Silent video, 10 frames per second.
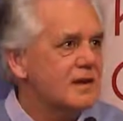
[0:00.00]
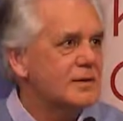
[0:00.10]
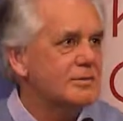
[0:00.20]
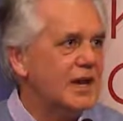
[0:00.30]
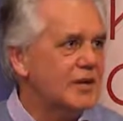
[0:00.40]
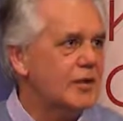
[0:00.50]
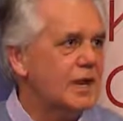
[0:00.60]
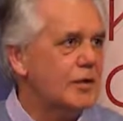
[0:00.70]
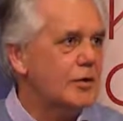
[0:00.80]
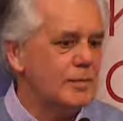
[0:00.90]
that make
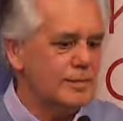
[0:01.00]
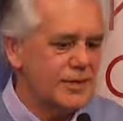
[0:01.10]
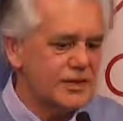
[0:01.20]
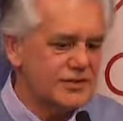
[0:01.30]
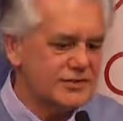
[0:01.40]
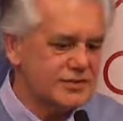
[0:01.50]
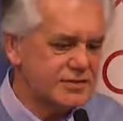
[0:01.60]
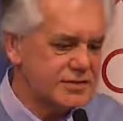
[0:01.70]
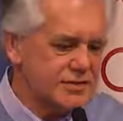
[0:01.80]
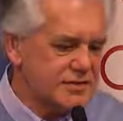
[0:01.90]
that
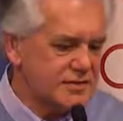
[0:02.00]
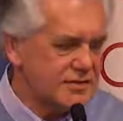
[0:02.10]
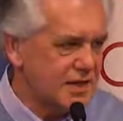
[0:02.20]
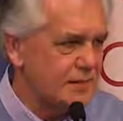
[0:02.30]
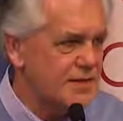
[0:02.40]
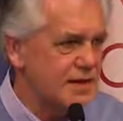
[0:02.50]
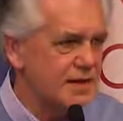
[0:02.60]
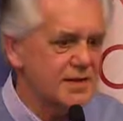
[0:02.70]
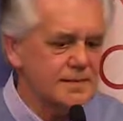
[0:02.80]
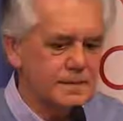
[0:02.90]
complex
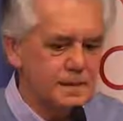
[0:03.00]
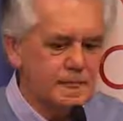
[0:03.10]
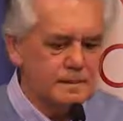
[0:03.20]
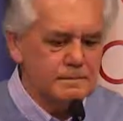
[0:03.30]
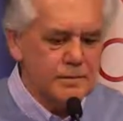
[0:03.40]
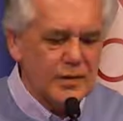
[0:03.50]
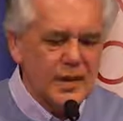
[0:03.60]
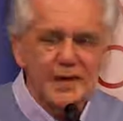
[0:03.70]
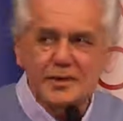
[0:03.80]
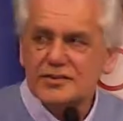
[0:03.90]
subject
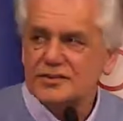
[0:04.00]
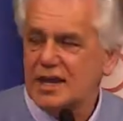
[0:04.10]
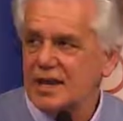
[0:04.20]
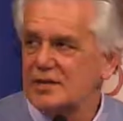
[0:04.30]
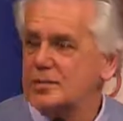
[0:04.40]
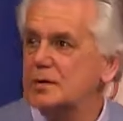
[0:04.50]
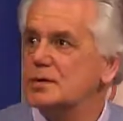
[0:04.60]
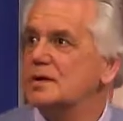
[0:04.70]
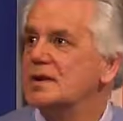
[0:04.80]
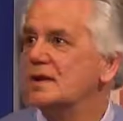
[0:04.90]
understandable